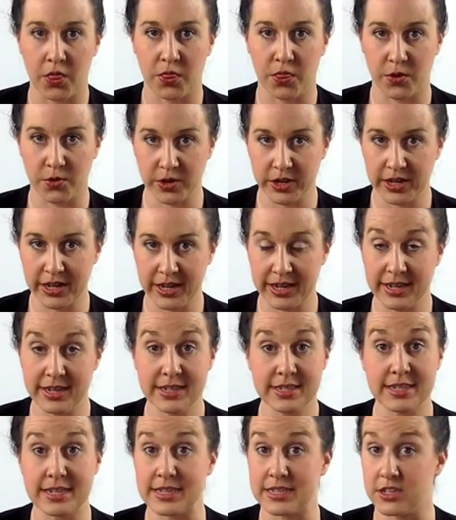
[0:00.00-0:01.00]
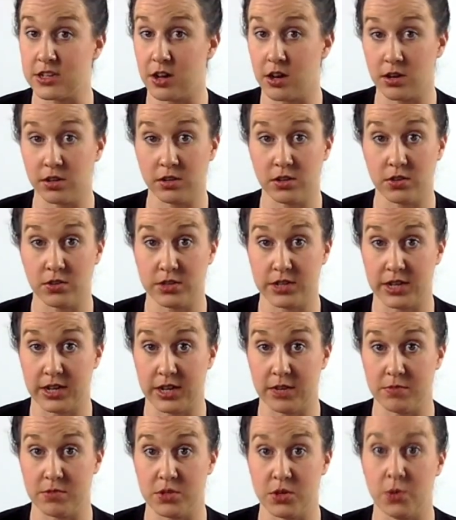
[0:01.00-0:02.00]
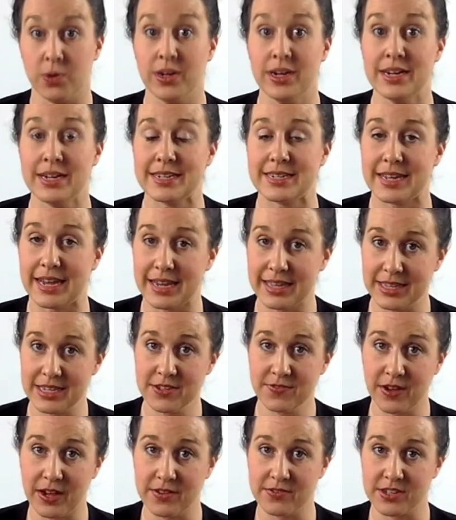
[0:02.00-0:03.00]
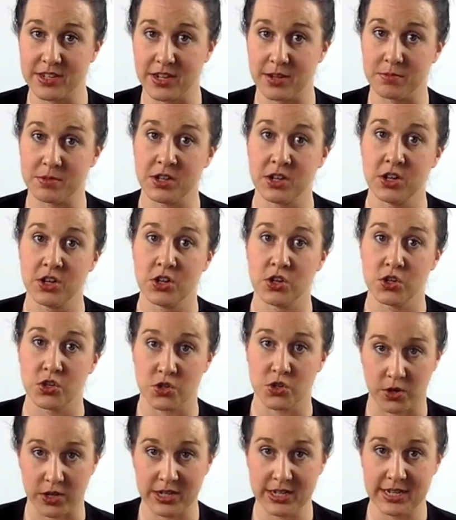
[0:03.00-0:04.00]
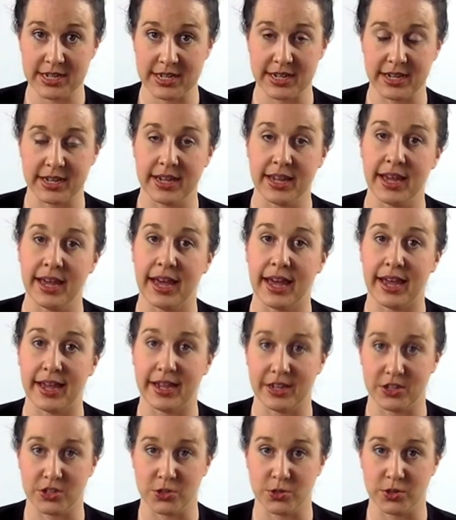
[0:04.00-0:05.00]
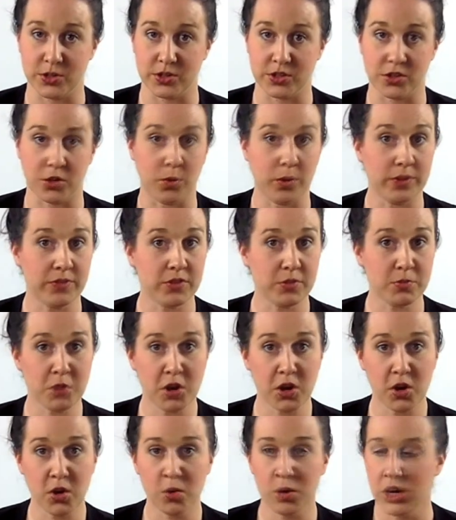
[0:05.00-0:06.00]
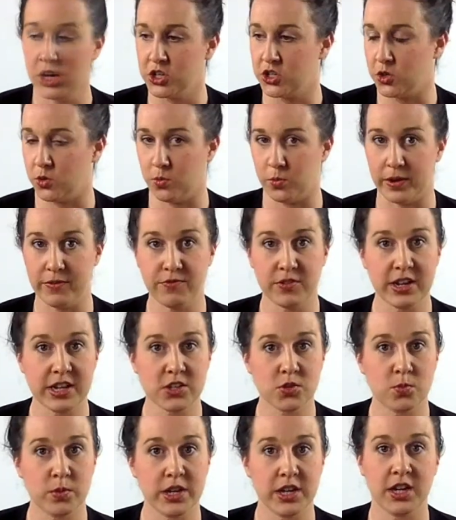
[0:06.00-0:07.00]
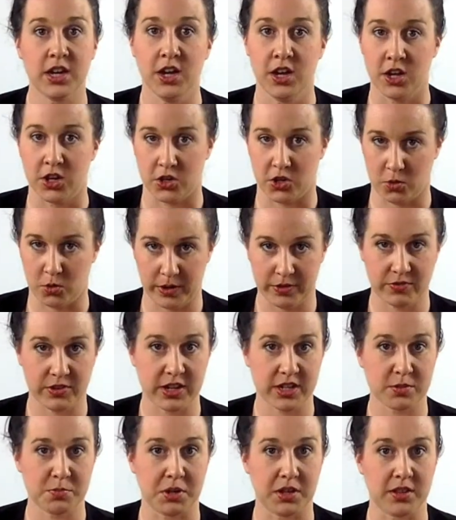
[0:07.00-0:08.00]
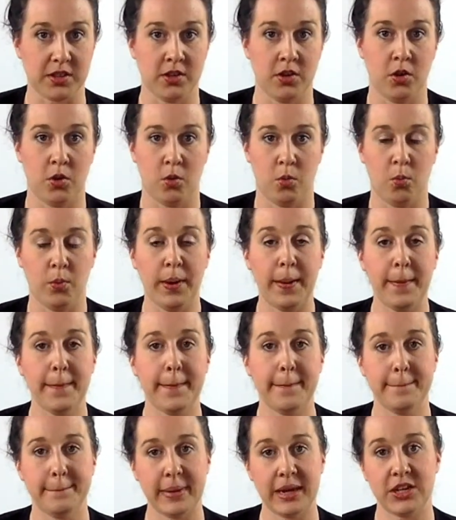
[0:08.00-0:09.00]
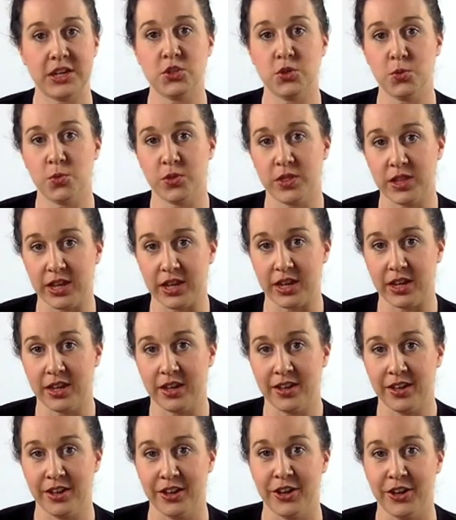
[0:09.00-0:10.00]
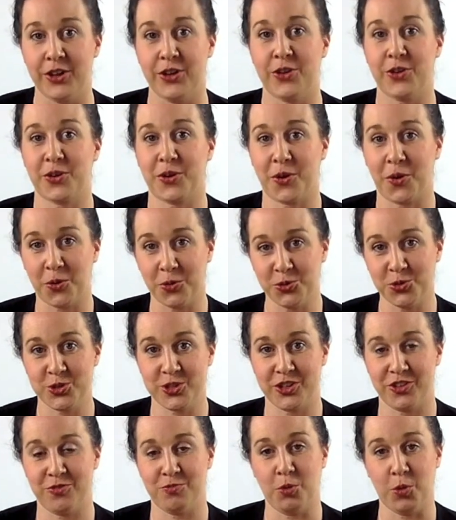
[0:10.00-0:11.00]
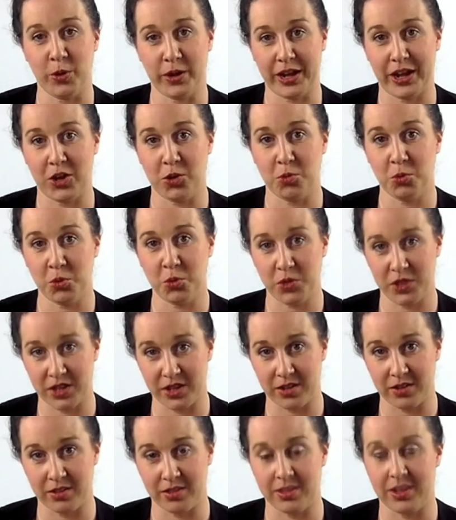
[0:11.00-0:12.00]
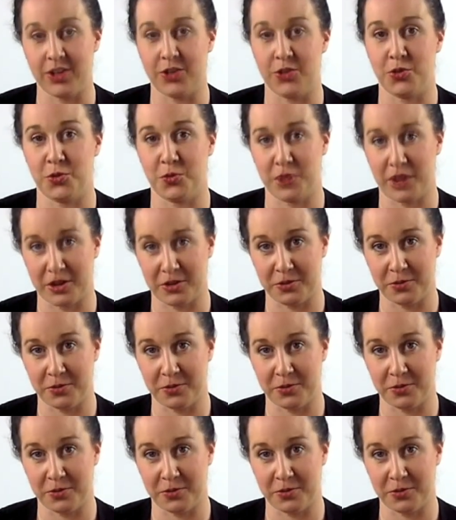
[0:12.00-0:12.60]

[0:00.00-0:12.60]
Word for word: 30 days is not a long time, so take these 5 steps starting today and get to it. Don't wait for tomorrow. Don't wait for next week. Don't wait for next month. What makes you think you're going to hold yourself more accountable then than you do now?